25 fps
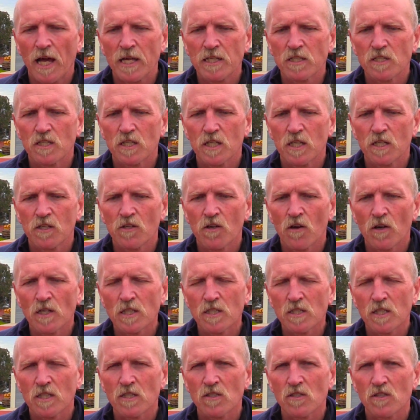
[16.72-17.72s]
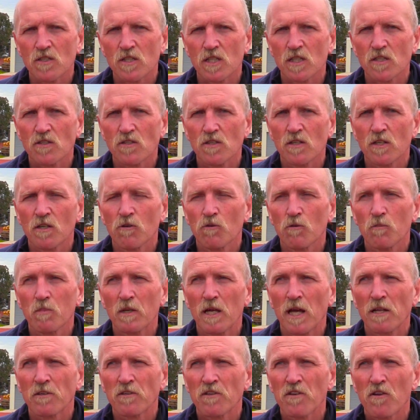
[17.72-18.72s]
18-19 season it will
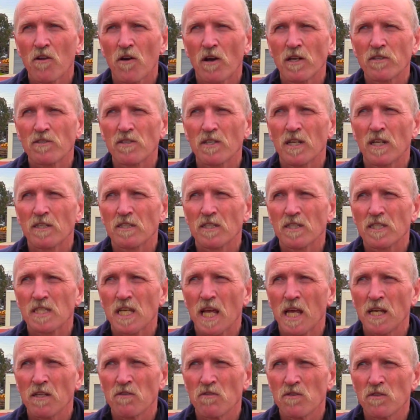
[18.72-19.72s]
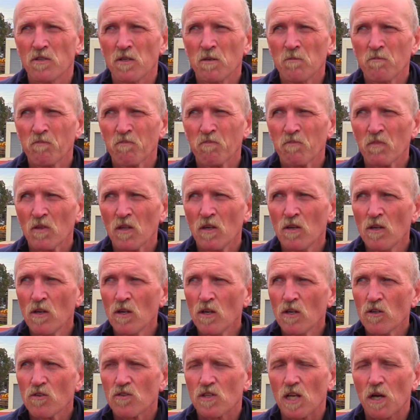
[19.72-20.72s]
be under-9s and under-10s.